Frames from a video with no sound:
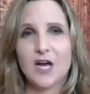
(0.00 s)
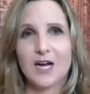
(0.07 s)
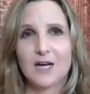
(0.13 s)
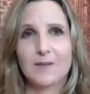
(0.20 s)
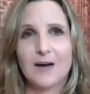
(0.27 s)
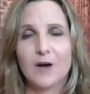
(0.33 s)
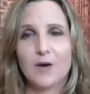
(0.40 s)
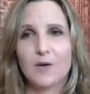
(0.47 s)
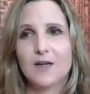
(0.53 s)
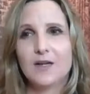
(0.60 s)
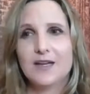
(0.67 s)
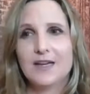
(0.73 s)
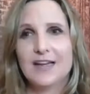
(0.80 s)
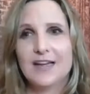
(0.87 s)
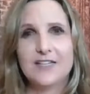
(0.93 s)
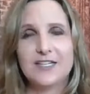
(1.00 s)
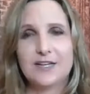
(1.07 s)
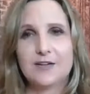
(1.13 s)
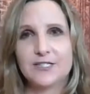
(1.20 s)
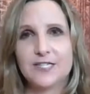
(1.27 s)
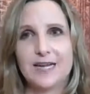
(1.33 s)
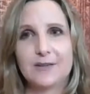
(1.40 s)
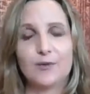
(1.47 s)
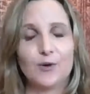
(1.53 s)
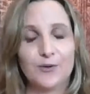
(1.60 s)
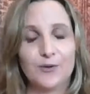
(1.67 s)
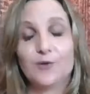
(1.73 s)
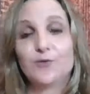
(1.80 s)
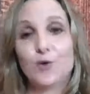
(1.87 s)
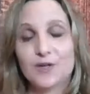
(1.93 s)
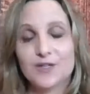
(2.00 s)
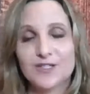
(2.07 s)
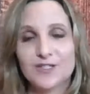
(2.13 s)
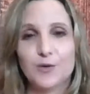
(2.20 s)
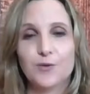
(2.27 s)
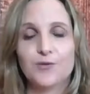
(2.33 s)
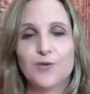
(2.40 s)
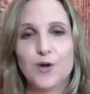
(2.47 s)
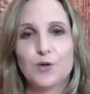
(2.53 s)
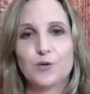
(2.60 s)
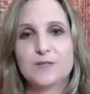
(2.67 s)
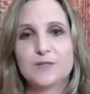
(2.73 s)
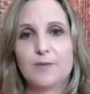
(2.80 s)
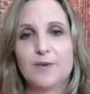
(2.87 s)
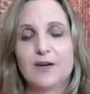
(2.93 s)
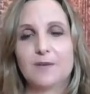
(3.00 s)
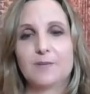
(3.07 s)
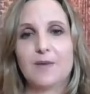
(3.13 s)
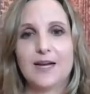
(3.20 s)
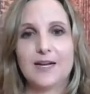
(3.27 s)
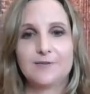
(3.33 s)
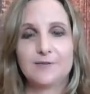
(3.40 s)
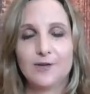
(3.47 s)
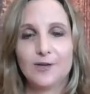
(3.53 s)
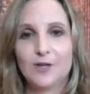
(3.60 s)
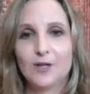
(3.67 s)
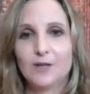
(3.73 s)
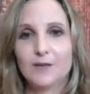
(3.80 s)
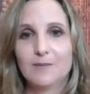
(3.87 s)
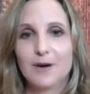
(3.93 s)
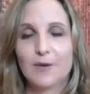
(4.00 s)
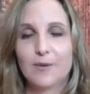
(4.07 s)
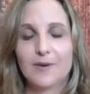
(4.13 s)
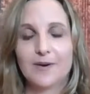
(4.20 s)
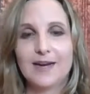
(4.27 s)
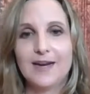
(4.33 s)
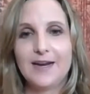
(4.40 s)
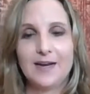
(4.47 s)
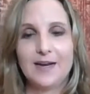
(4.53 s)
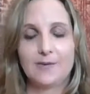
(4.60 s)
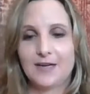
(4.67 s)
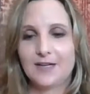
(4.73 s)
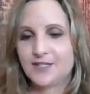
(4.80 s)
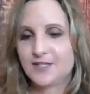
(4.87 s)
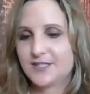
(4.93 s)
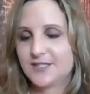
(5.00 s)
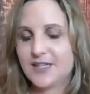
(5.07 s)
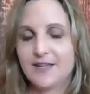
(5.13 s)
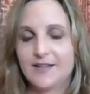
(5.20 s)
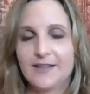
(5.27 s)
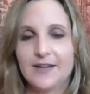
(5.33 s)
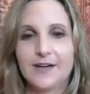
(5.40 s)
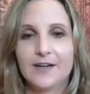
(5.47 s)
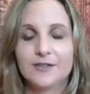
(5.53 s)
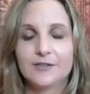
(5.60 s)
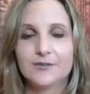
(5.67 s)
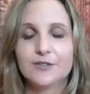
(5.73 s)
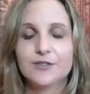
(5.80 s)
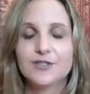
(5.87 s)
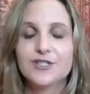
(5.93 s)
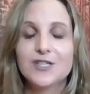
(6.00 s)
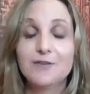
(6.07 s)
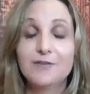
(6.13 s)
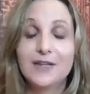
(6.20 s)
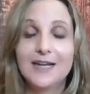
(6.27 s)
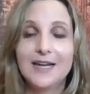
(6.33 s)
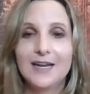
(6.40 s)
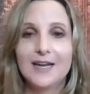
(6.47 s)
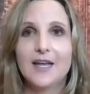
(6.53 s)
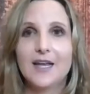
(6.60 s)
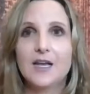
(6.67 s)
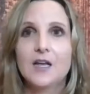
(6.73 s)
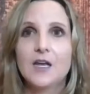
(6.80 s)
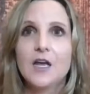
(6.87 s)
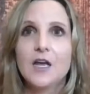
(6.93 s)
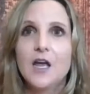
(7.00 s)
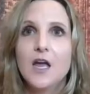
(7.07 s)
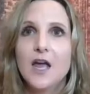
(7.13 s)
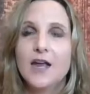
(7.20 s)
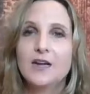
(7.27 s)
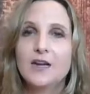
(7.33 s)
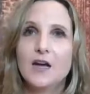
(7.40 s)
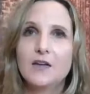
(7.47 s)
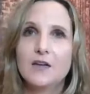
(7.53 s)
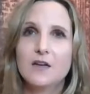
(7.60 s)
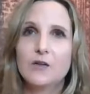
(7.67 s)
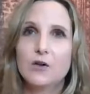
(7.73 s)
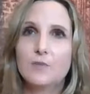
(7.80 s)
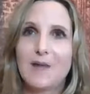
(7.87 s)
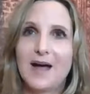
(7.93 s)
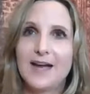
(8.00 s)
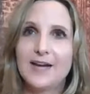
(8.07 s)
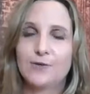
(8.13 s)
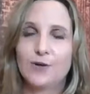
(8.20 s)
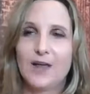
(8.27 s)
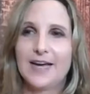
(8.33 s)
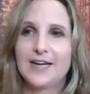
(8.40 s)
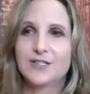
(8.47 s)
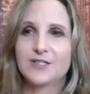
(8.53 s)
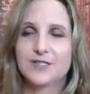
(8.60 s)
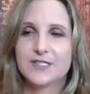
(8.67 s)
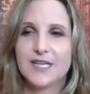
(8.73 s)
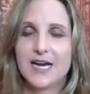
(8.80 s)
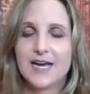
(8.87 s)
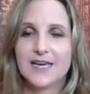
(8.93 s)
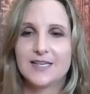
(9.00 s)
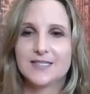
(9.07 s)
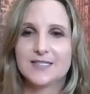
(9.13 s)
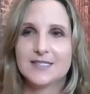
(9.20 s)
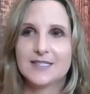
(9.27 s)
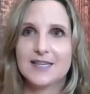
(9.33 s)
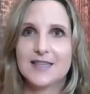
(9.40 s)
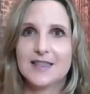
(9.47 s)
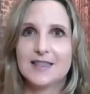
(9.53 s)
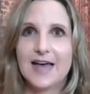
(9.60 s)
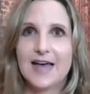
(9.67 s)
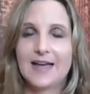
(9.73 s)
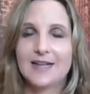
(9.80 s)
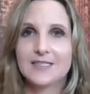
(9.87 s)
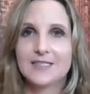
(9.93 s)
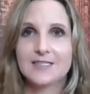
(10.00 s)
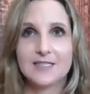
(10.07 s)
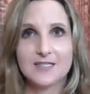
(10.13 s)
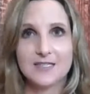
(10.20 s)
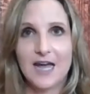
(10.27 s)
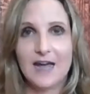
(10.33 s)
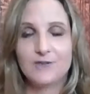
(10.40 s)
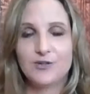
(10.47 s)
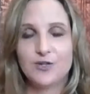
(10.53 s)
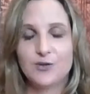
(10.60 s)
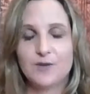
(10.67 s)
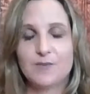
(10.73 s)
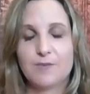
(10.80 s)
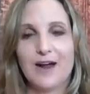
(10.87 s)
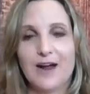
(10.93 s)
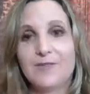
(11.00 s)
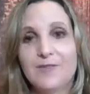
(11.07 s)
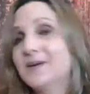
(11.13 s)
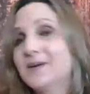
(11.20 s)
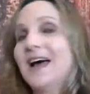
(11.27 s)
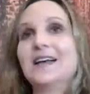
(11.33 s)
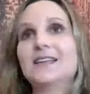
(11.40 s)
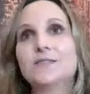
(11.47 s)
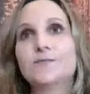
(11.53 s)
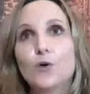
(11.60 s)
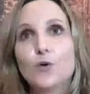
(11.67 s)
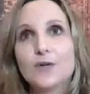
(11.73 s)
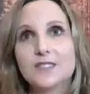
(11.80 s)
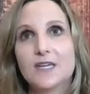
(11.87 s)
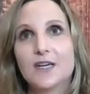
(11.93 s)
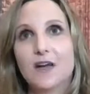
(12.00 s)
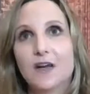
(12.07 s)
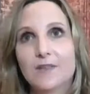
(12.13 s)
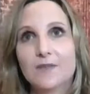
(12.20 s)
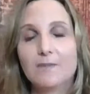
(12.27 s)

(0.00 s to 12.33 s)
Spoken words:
talk about the dinner table. Of course, no phones. We are mindful about what we're eating. We're not just sitting there shoveling it in. And a little mindful exercise that does not have to do with breath, but has focusing